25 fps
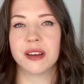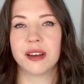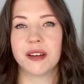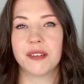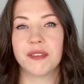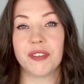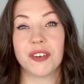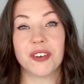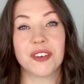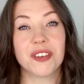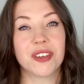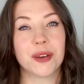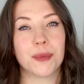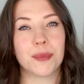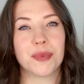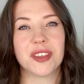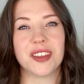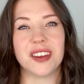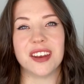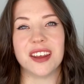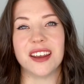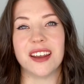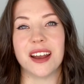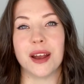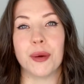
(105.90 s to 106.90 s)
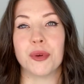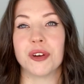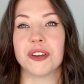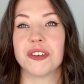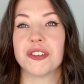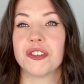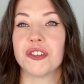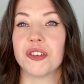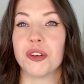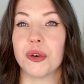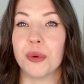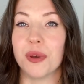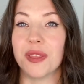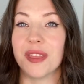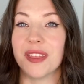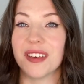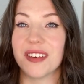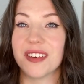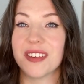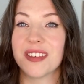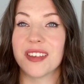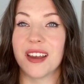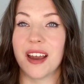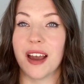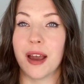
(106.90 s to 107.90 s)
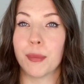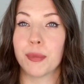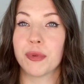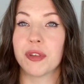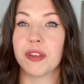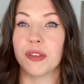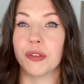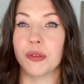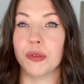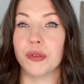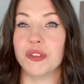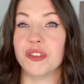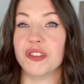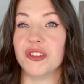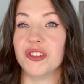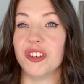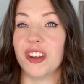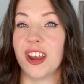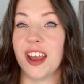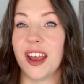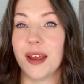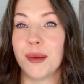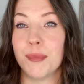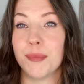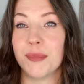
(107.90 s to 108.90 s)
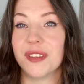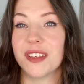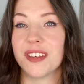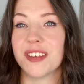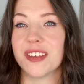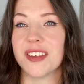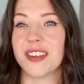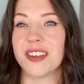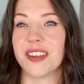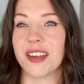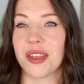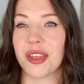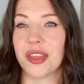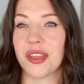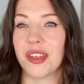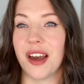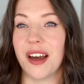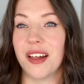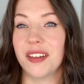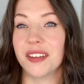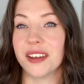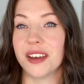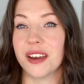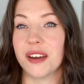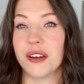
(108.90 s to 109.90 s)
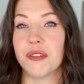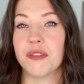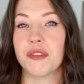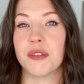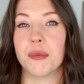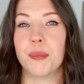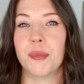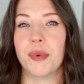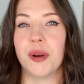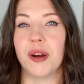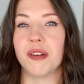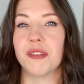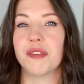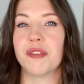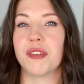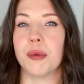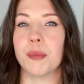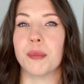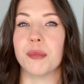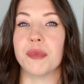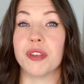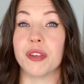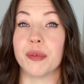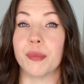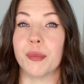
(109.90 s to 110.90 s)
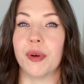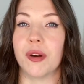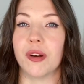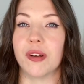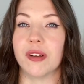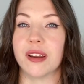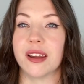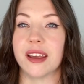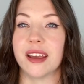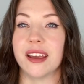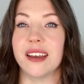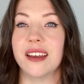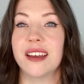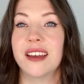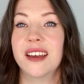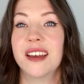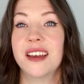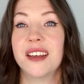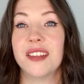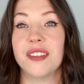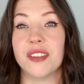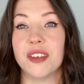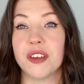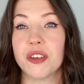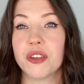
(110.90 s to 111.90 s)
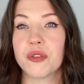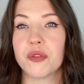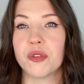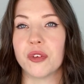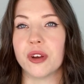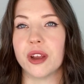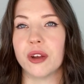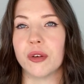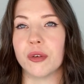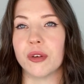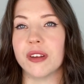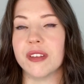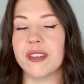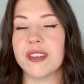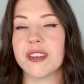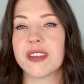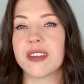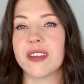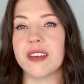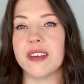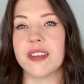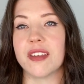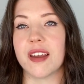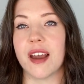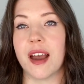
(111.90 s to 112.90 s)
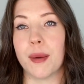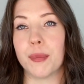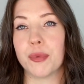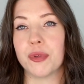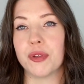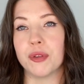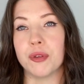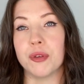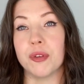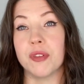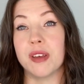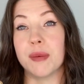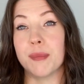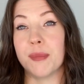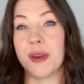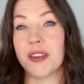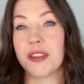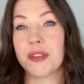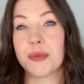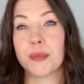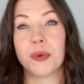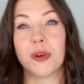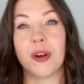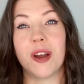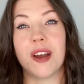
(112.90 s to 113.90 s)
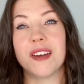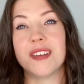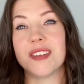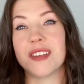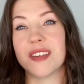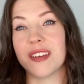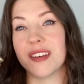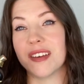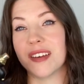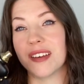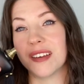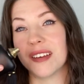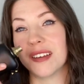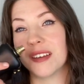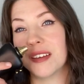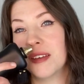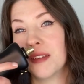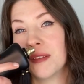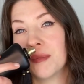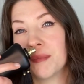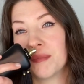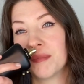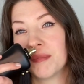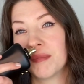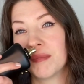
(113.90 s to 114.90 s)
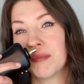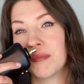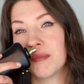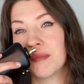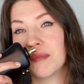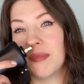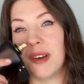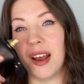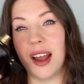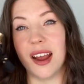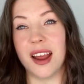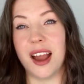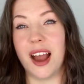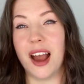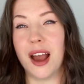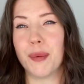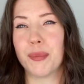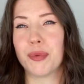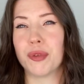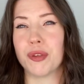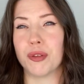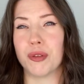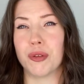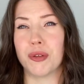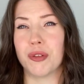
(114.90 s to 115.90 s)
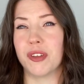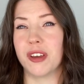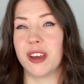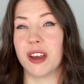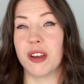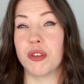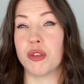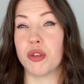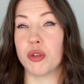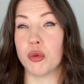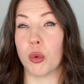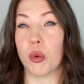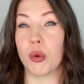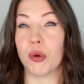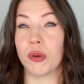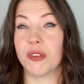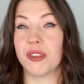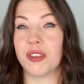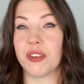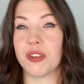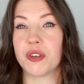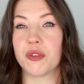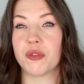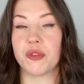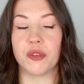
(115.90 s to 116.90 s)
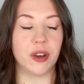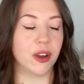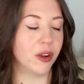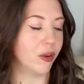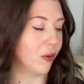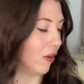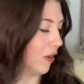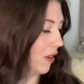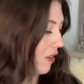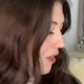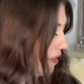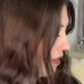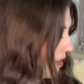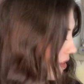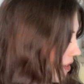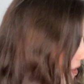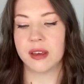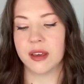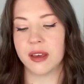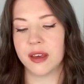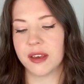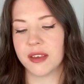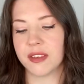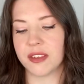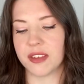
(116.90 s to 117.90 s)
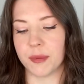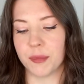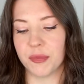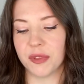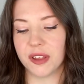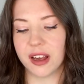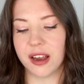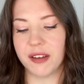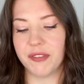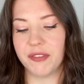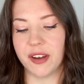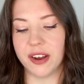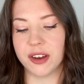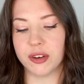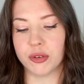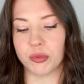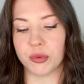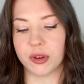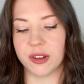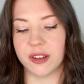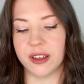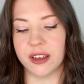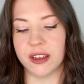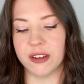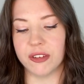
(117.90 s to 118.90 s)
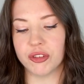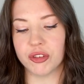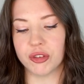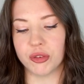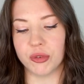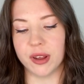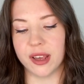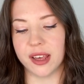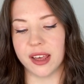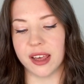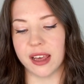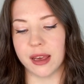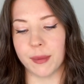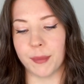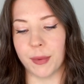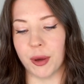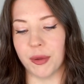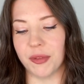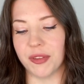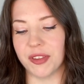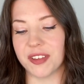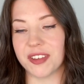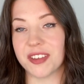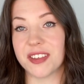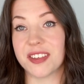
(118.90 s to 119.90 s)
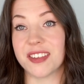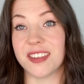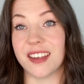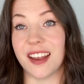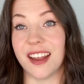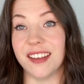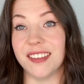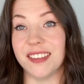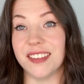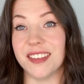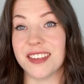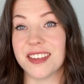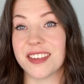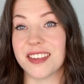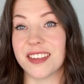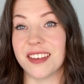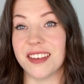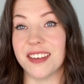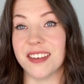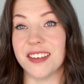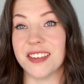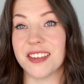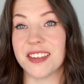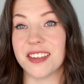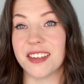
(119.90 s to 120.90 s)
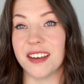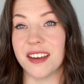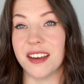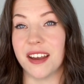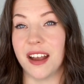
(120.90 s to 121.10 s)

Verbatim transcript: First up today, I want to show this absolute gem. This is Athalia from Parfum de Marly. This fragrance is absolutely mesmerizing. I absolutely adore this fragrance. Something I find really intriguing about this scent is it